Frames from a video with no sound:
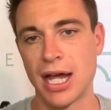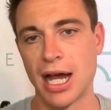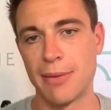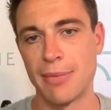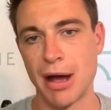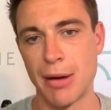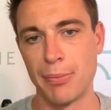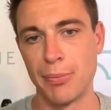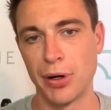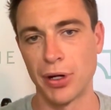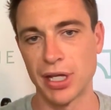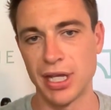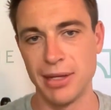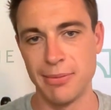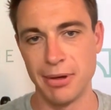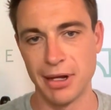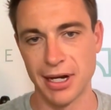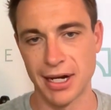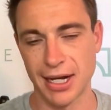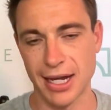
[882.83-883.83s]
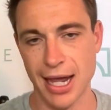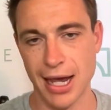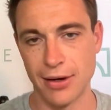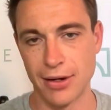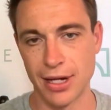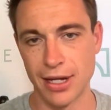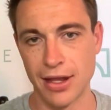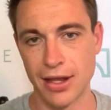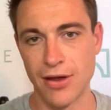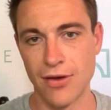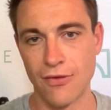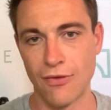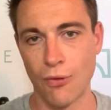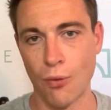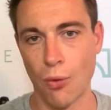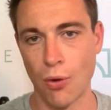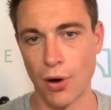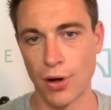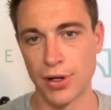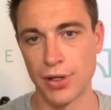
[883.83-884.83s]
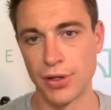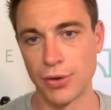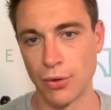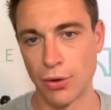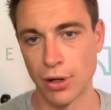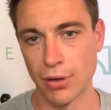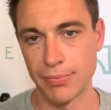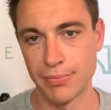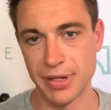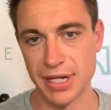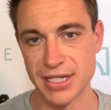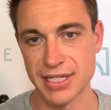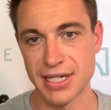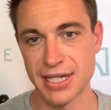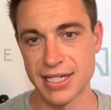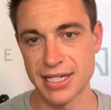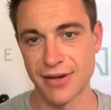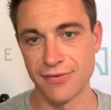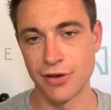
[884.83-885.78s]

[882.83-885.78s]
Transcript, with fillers: about bookkeeping and accounting for your business.